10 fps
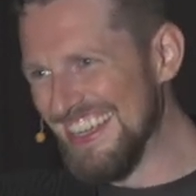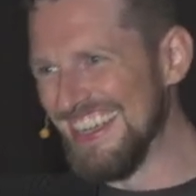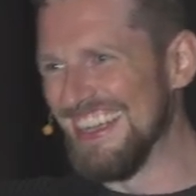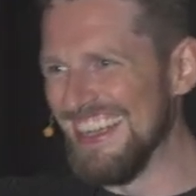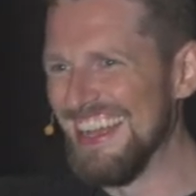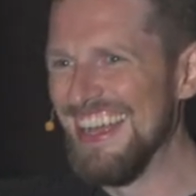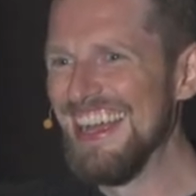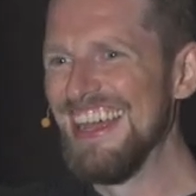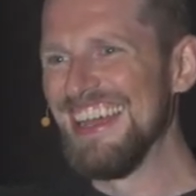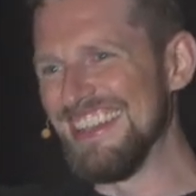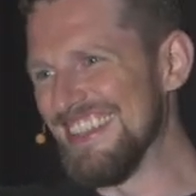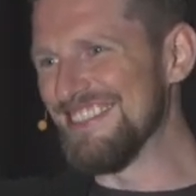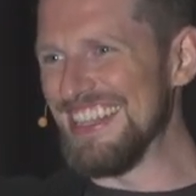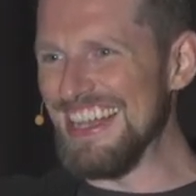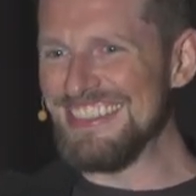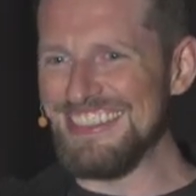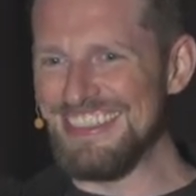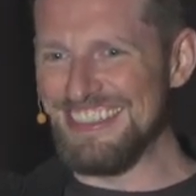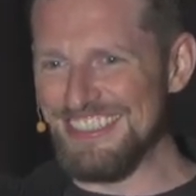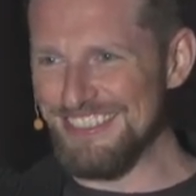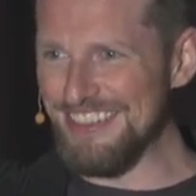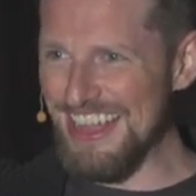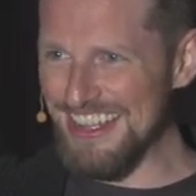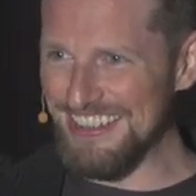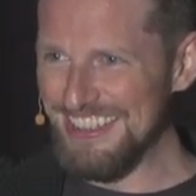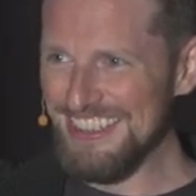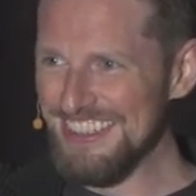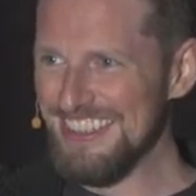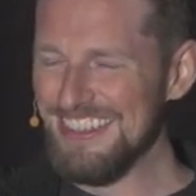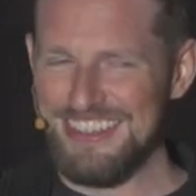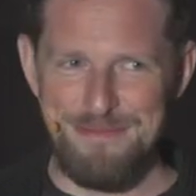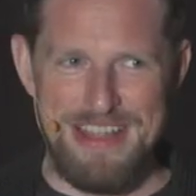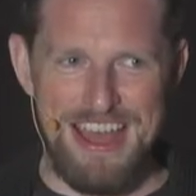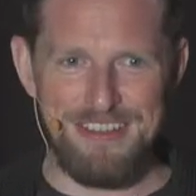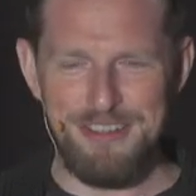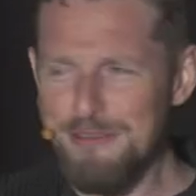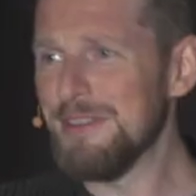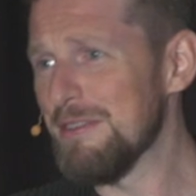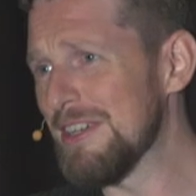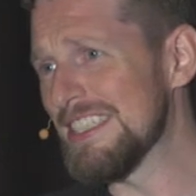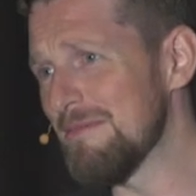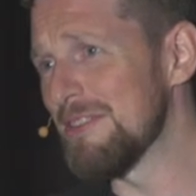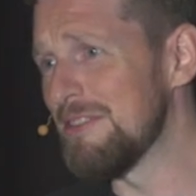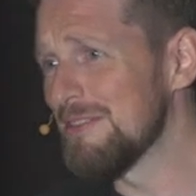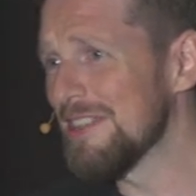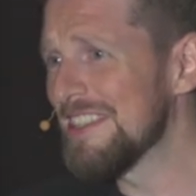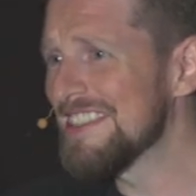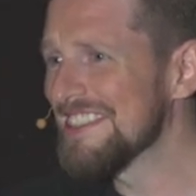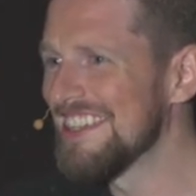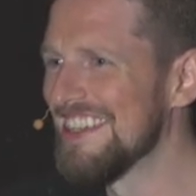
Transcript: and then those last 10 years, it'll kind of come down. Hopefully, we'll get some renewals on this.